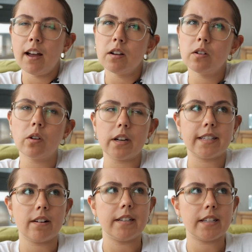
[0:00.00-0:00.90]
not
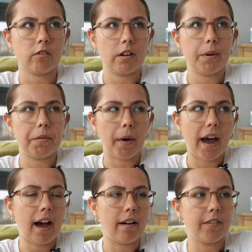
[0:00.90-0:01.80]
necessarily disagree with, but
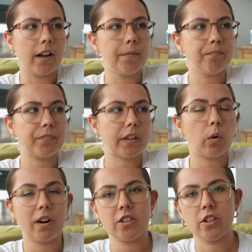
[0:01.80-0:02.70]
have
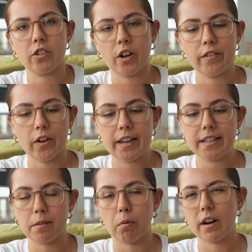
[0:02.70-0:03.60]
questions over, is
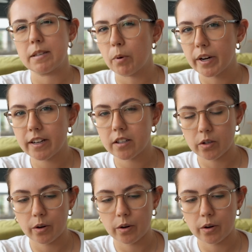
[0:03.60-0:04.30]
the price point. So